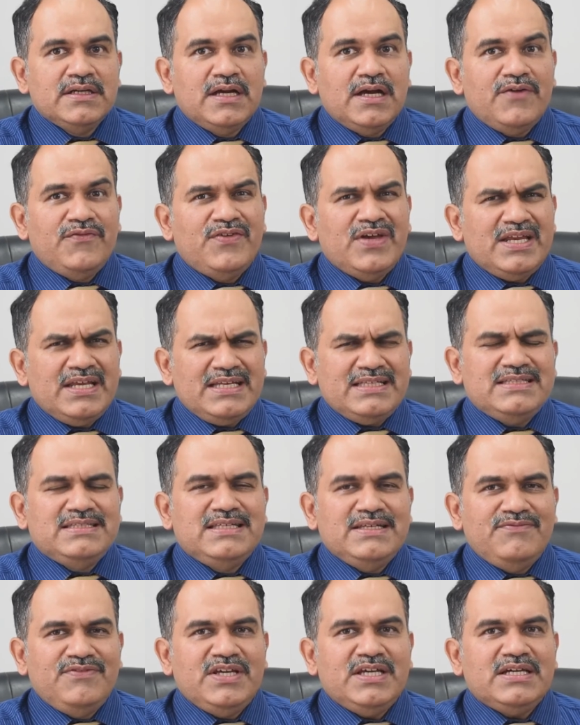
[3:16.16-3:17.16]
A very
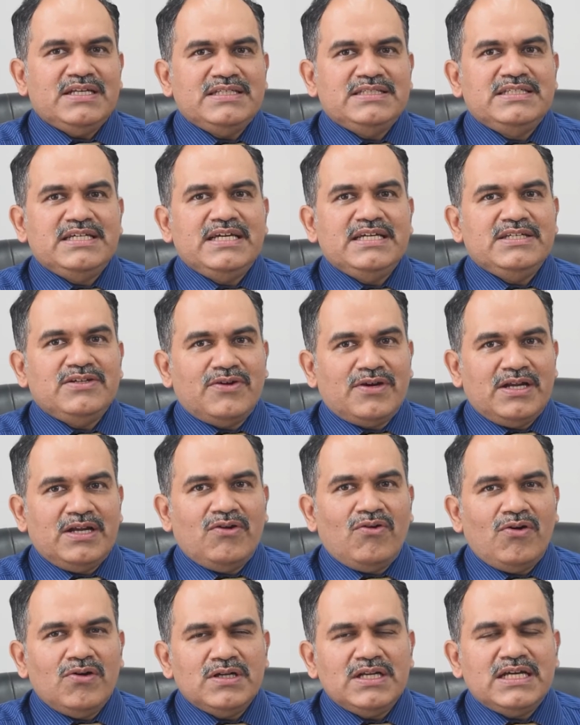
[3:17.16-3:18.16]
severe change or a
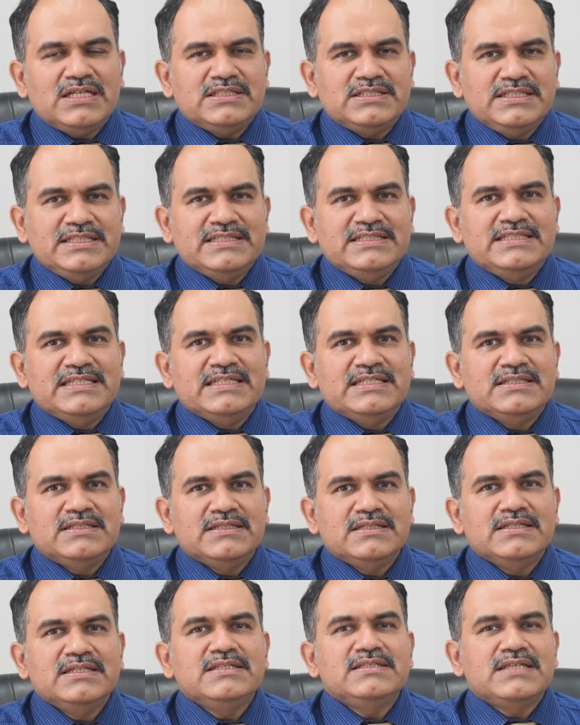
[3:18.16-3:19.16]
long lasting change
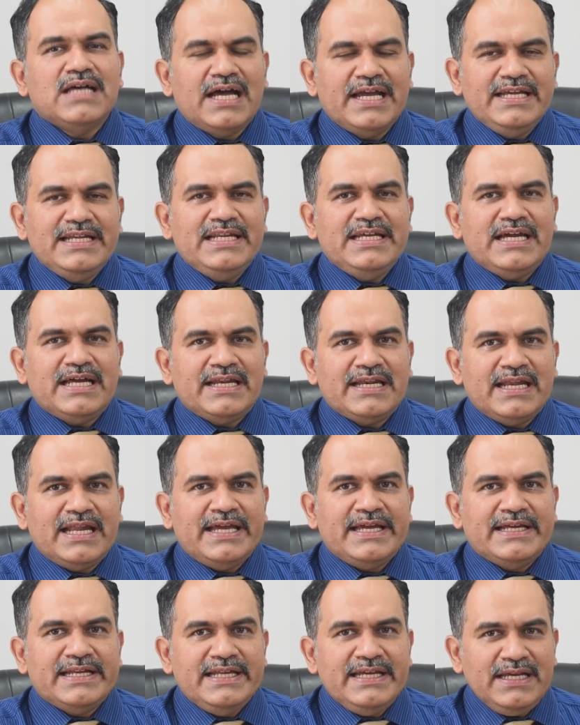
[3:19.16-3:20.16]
is highly
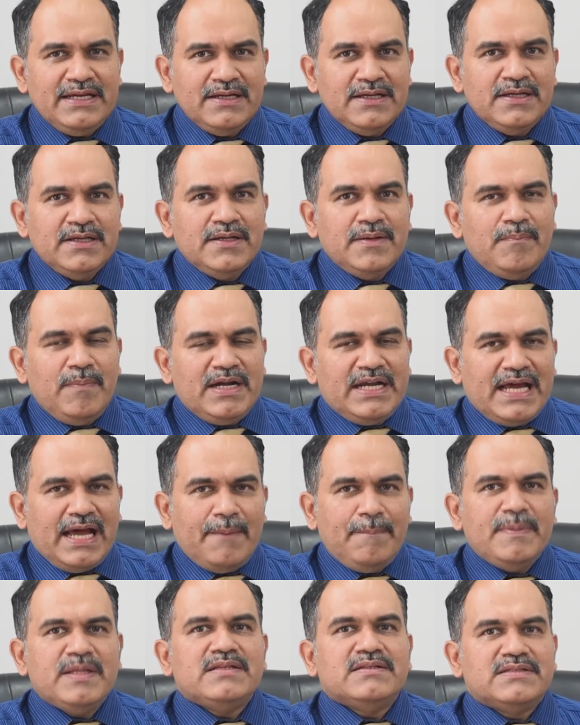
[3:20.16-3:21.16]
unlikely but
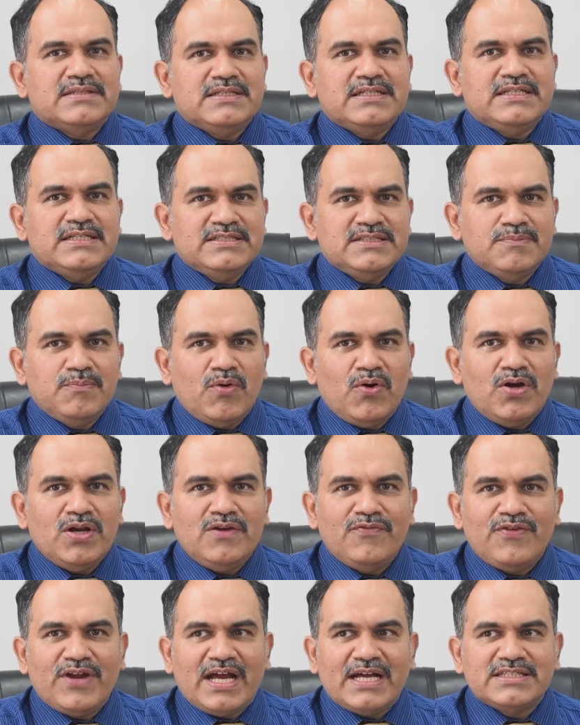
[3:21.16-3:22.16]
happens in a small
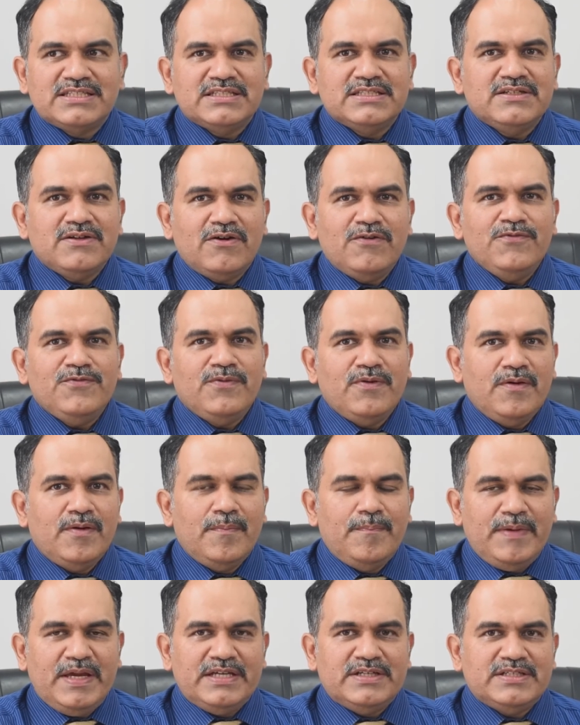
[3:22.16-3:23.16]
fraction of
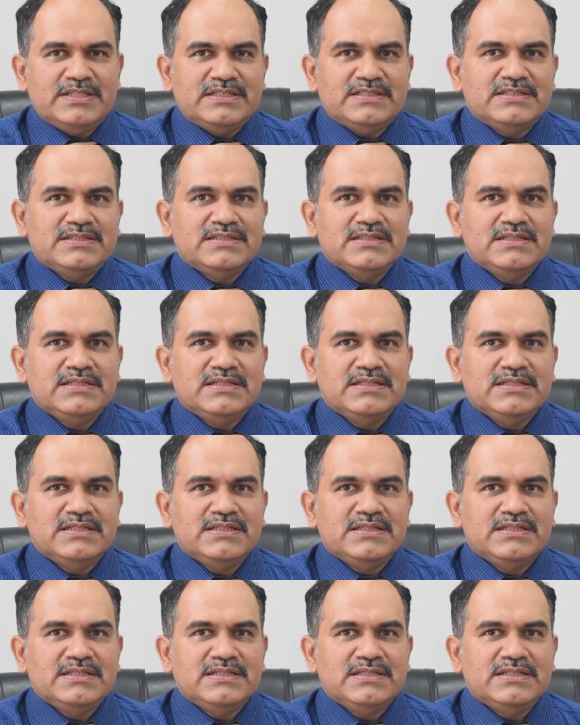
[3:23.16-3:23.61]
patients.